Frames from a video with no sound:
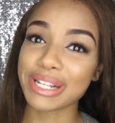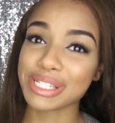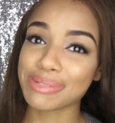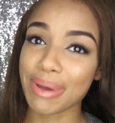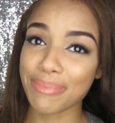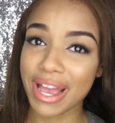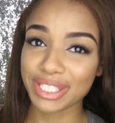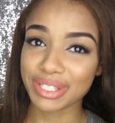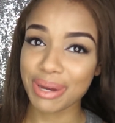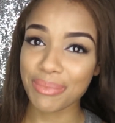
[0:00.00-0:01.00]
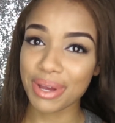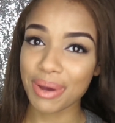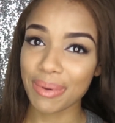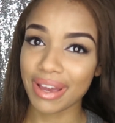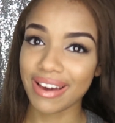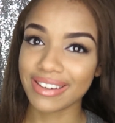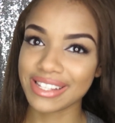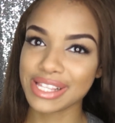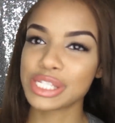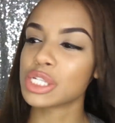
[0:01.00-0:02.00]
matches my backdrop. Oh my god,
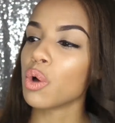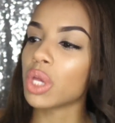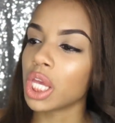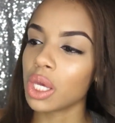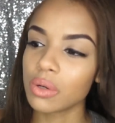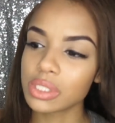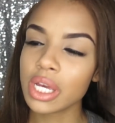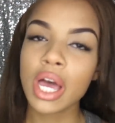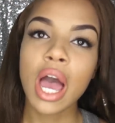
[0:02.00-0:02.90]
it's so cute.